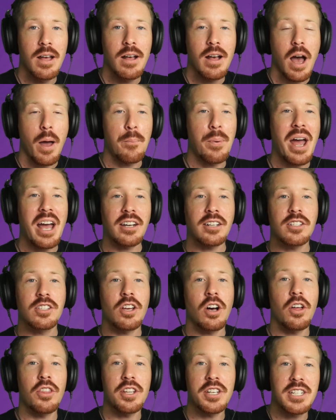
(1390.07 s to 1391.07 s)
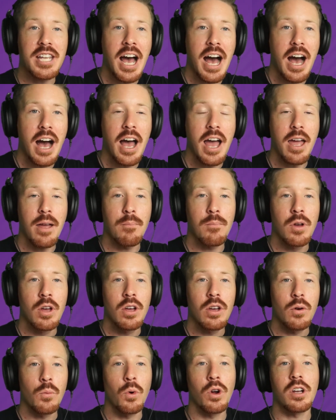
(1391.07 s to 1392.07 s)
I practice all the time,
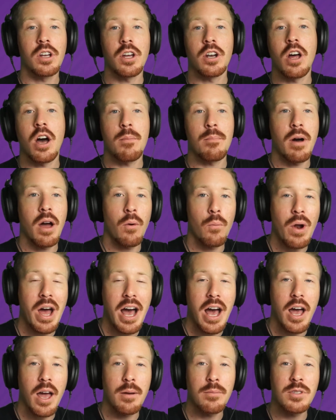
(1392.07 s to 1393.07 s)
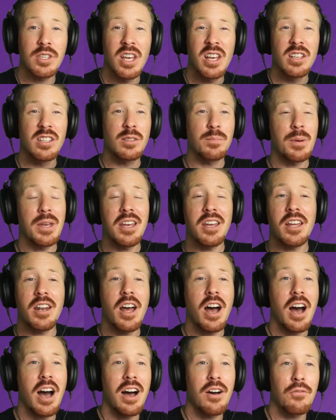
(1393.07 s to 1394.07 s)
working on my rhymes, spitting
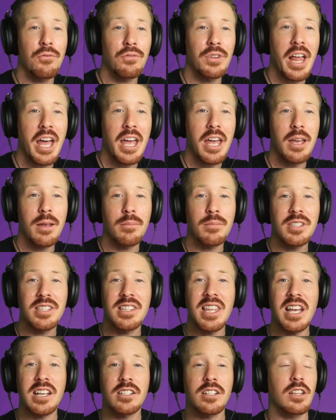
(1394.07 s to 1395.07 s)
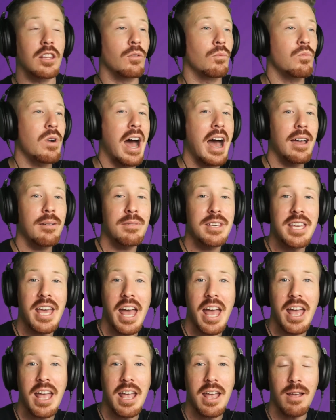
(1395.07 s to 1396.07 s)
hot flames thanks to the rhyme
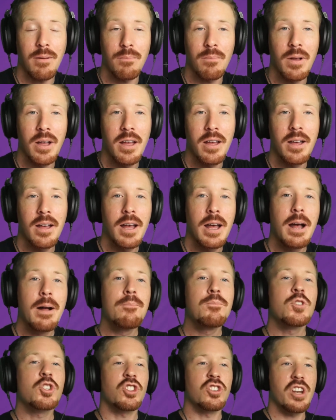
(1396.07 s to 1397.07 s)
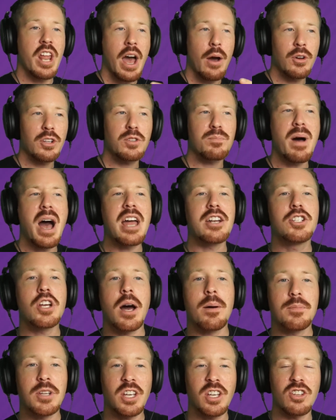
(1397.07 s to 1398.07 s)
game. So now it's my
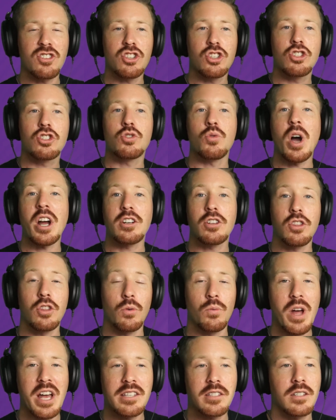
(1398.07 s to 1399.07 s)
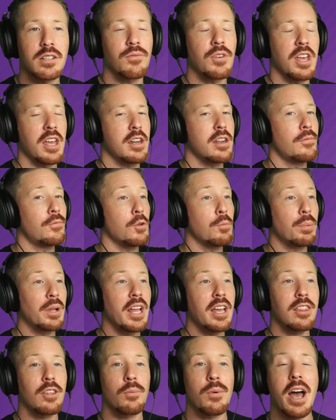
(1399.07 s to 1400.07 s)
job to construct the rest of it. And if you
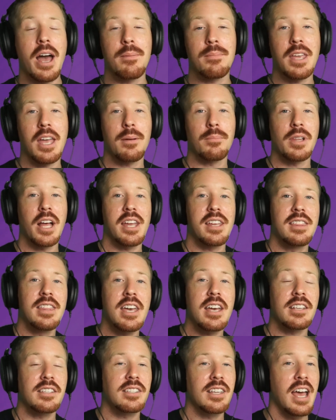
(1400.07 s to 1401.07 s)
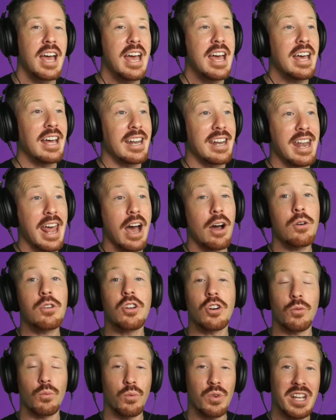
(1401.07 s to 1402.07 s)
play the rhyme game like this, now
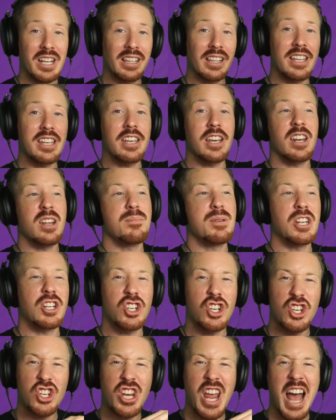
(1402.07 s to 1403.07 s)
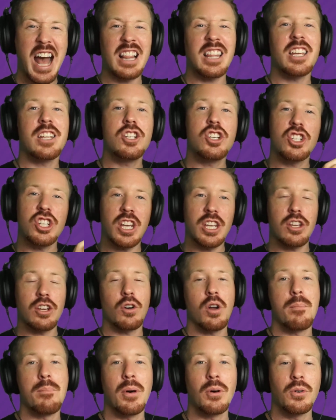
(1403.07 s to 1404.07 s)
you're really going to be challenging
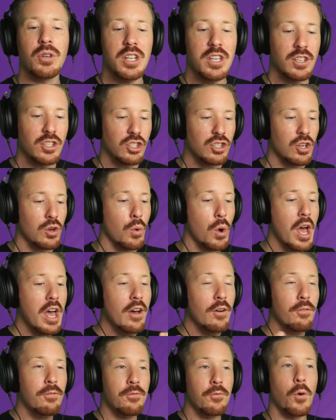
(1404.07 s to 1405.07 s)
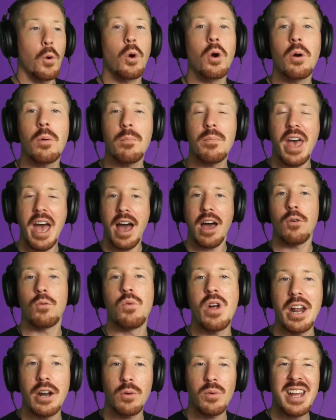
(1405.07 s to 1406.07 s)
your abilities to form that
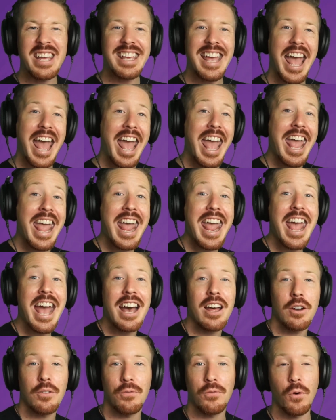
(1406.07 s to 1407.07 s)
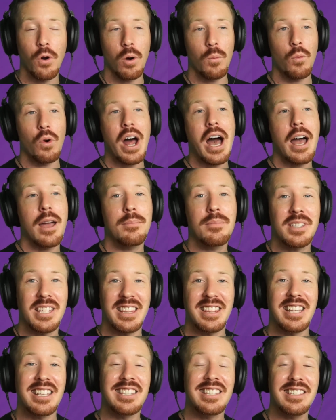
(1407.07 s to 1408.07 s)
rhetoric and form rhymes
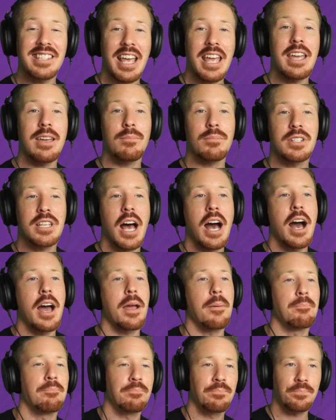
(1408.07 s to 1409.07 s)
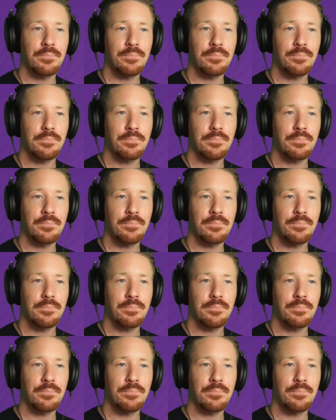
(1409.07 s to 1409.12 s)
at the same time.